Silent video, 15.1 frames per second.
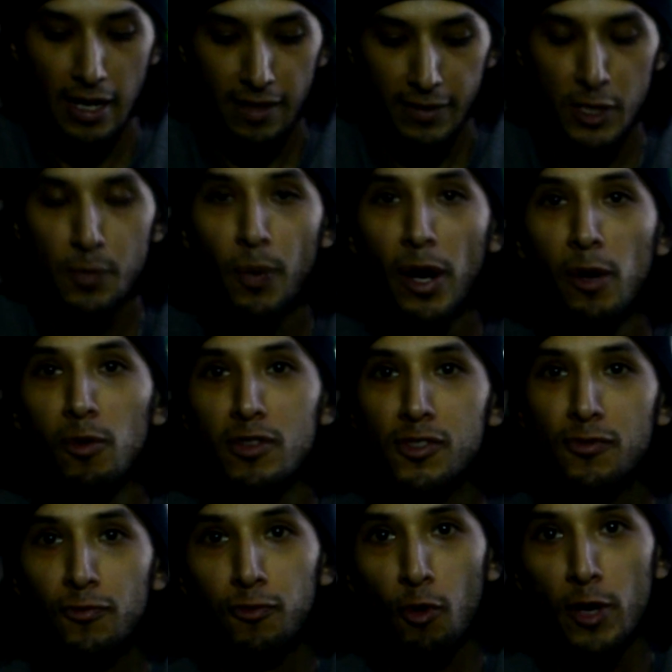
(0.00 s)
This part was
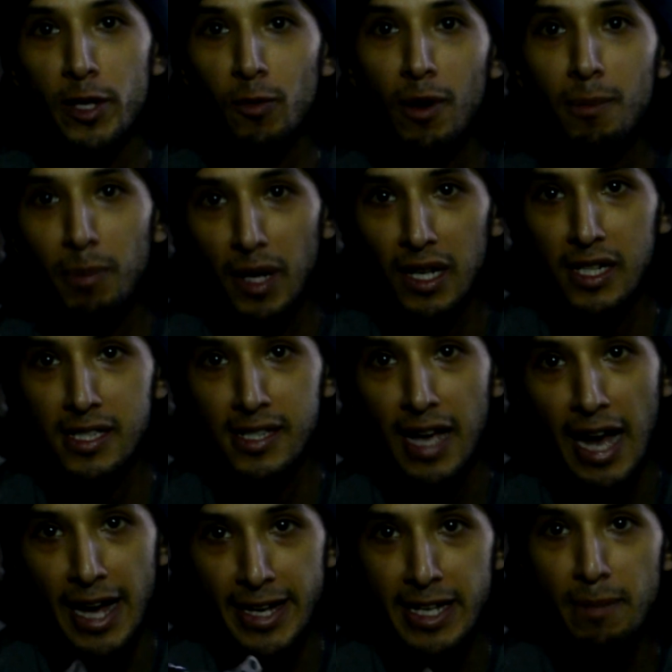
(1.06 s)
41 bucks
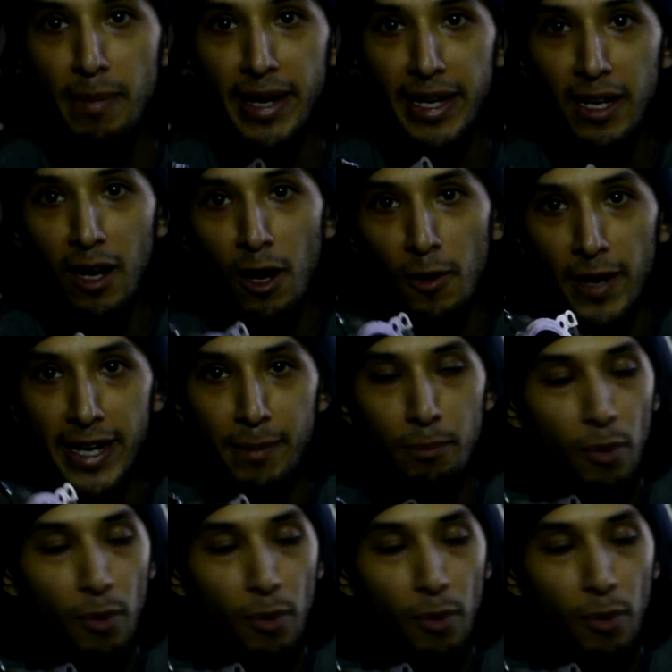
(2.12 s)
on eBay, all right?